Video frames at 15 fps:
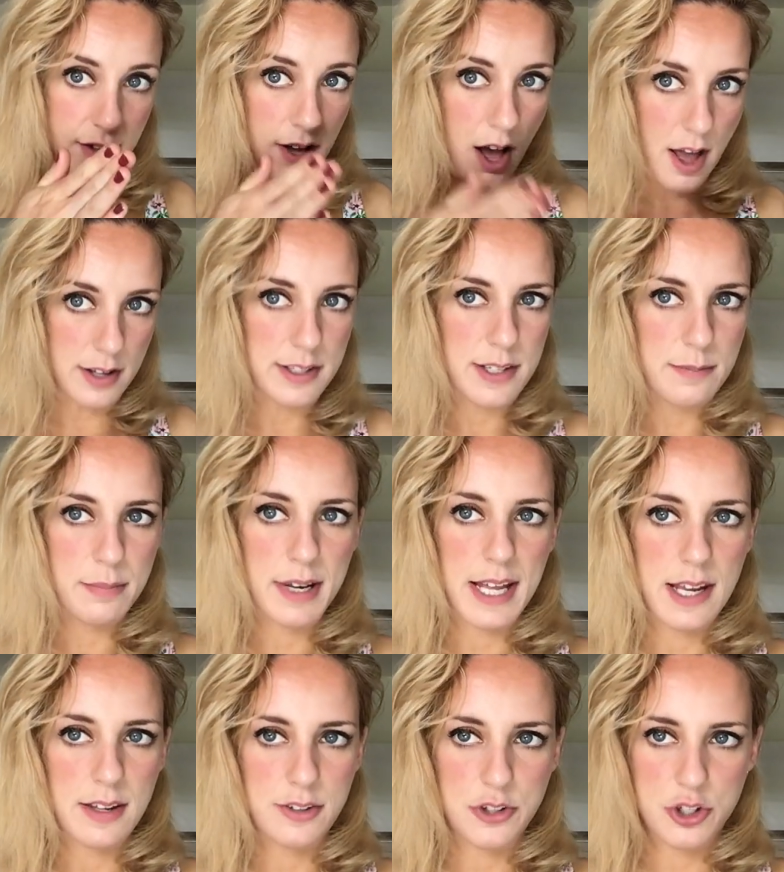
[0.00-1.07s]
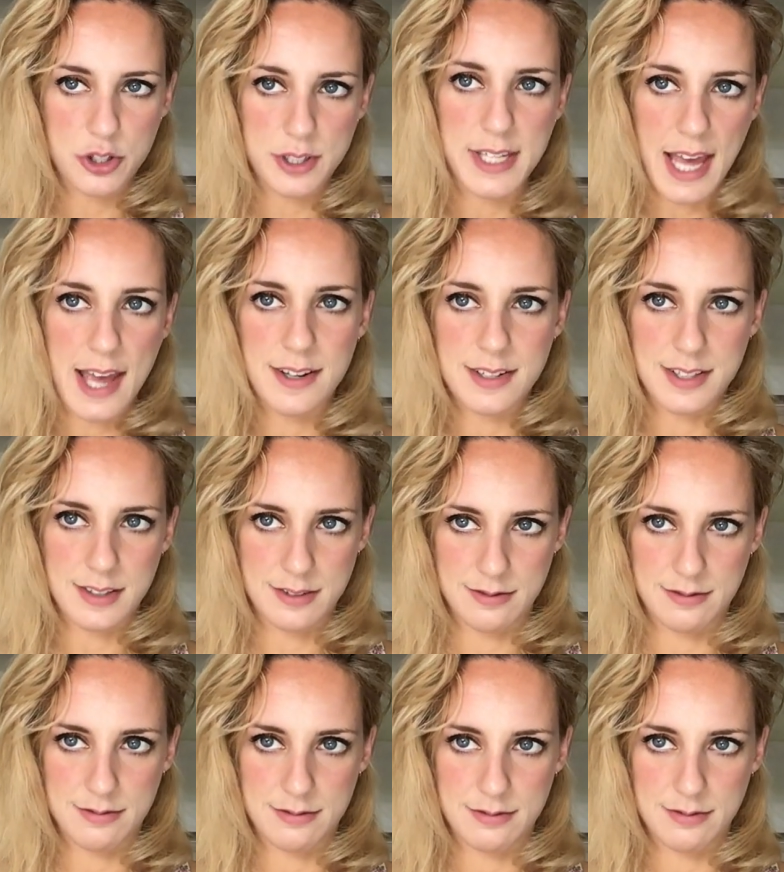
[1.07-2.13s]
contemplated your debt,
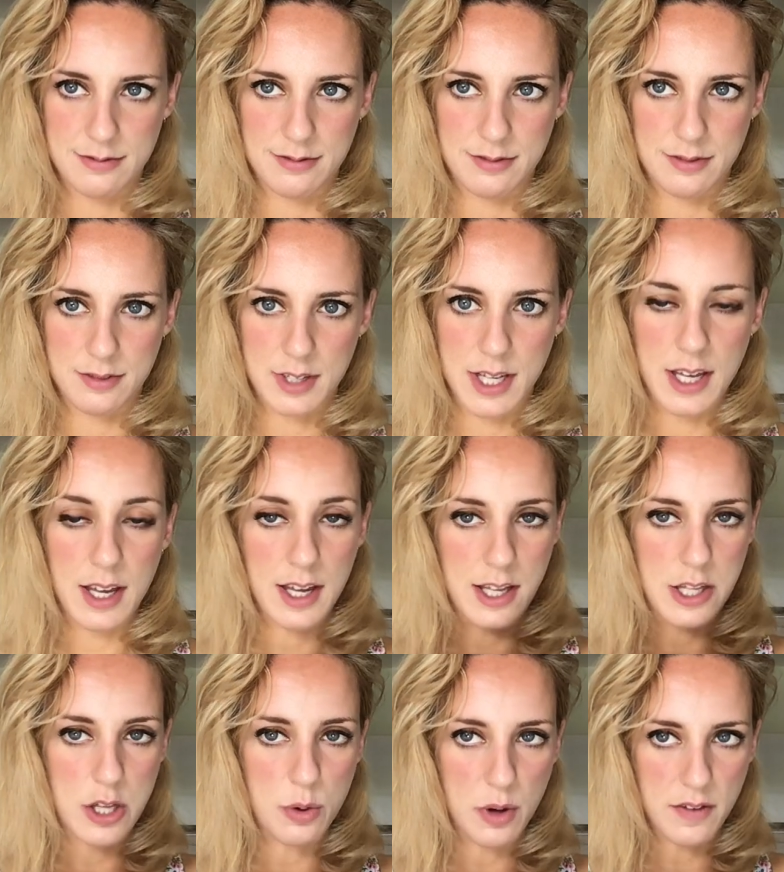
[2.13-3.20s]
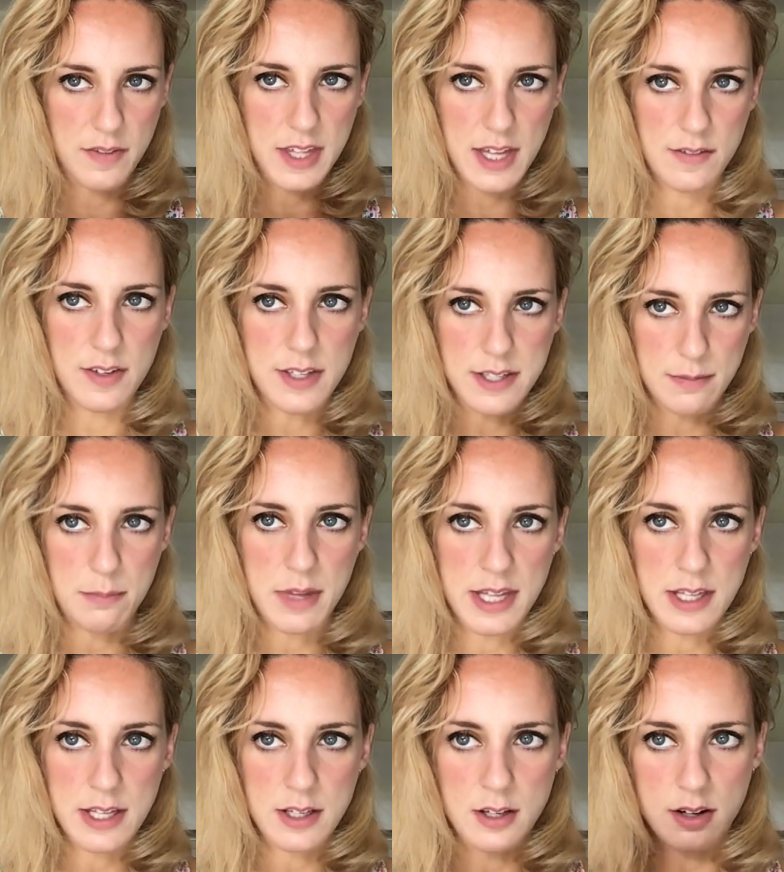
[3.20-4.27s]
and you have given
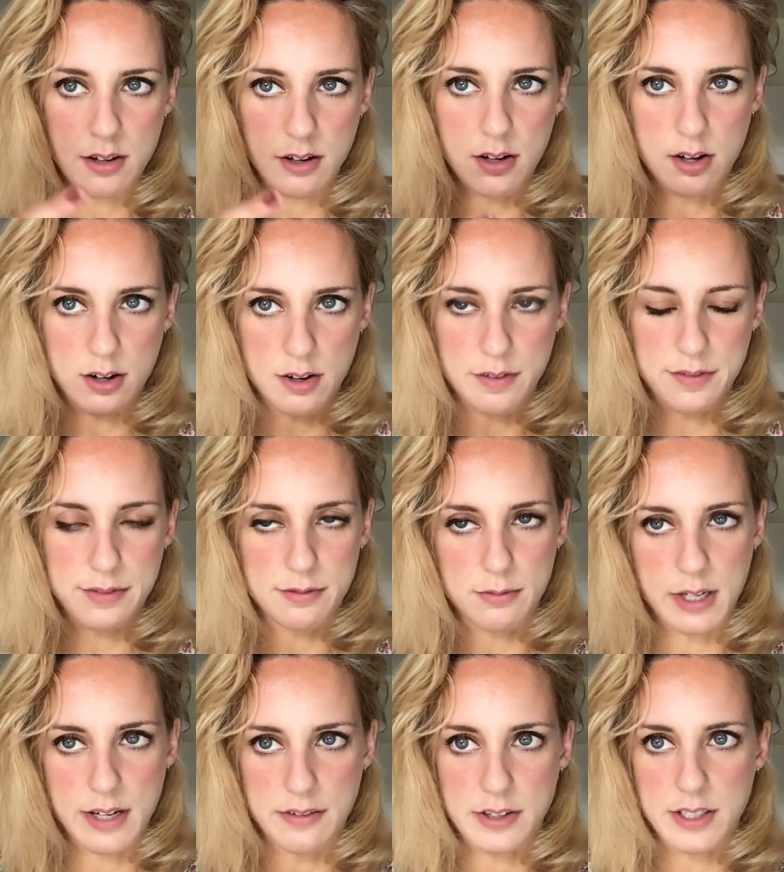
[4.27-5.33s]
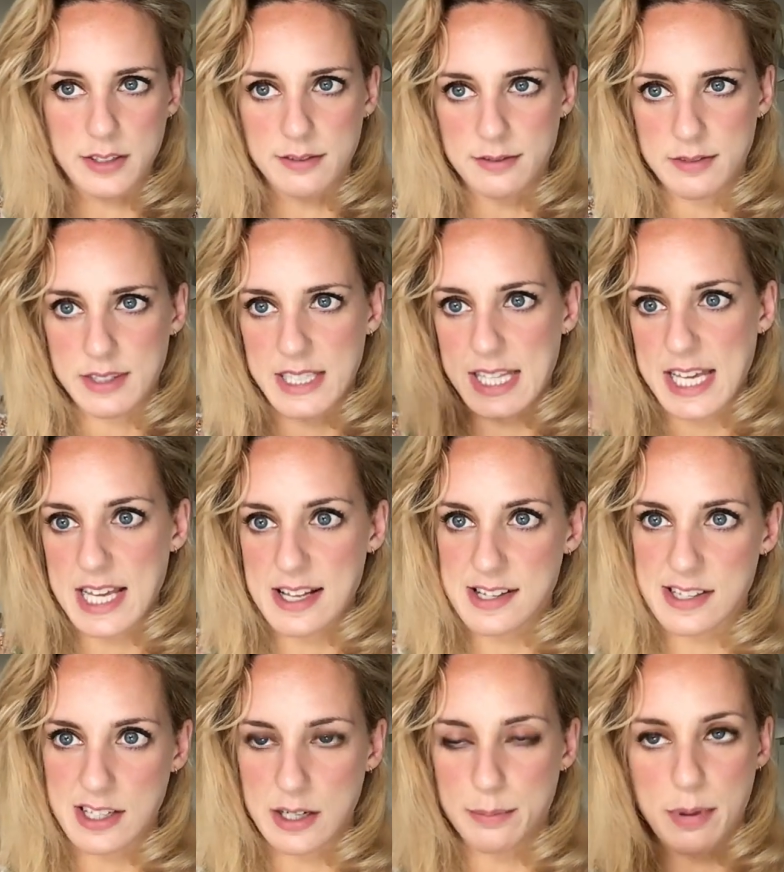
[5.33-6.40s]
dominion of whatever, the keys
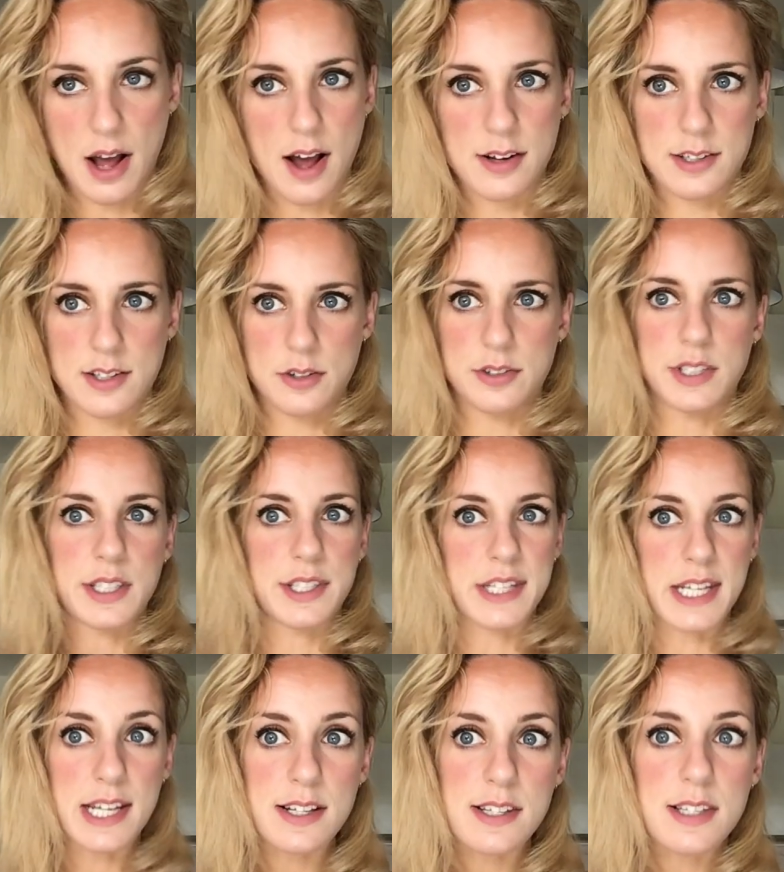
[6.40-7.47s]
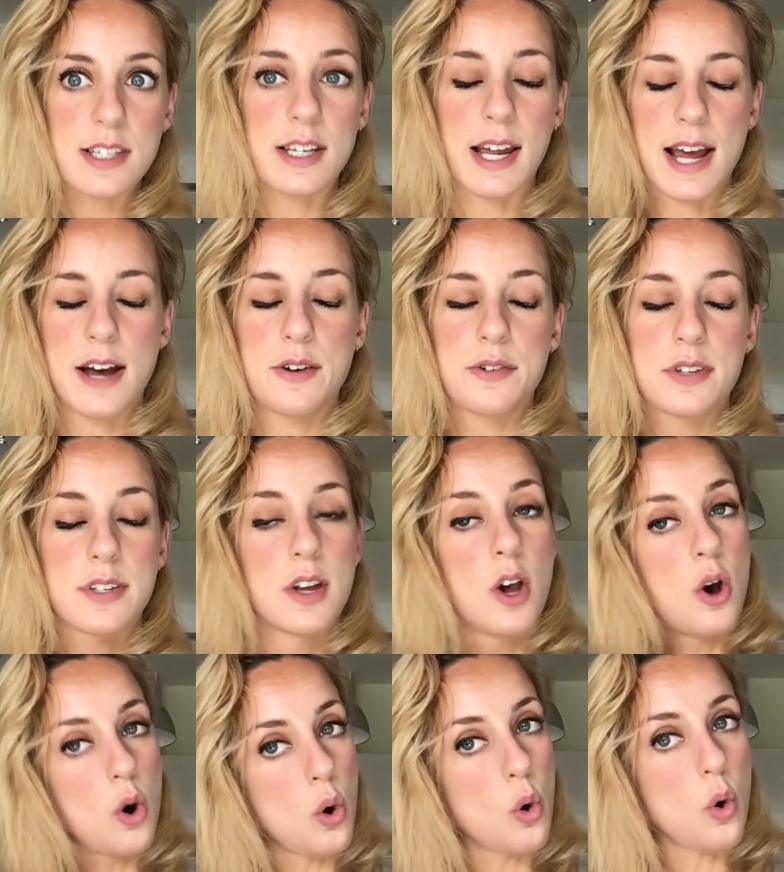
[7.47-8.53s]
to the box or the deeds to the house
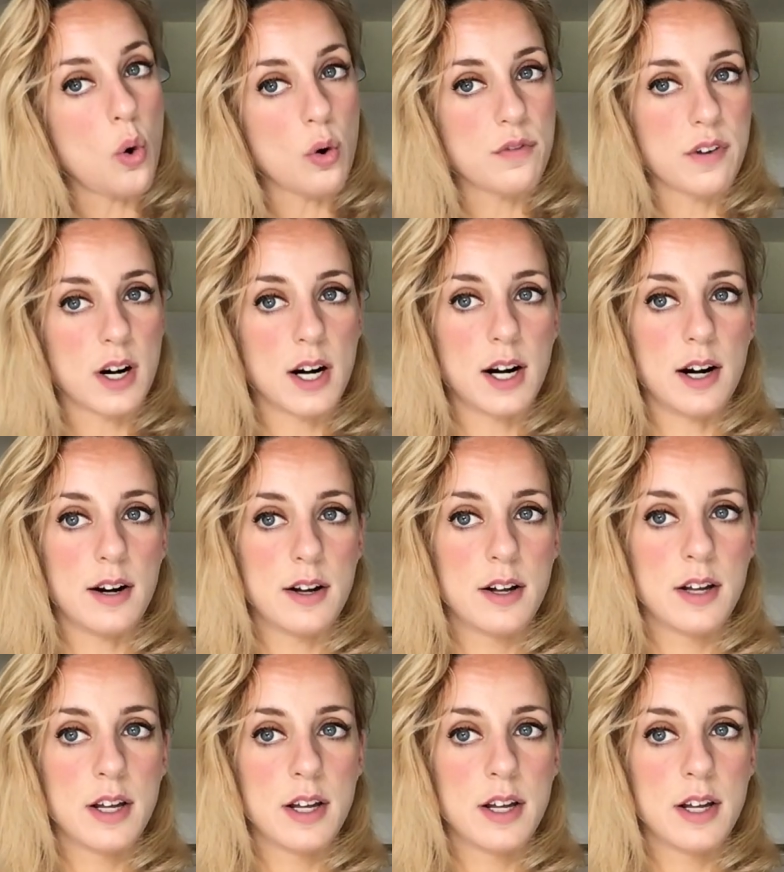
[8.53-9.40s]
over,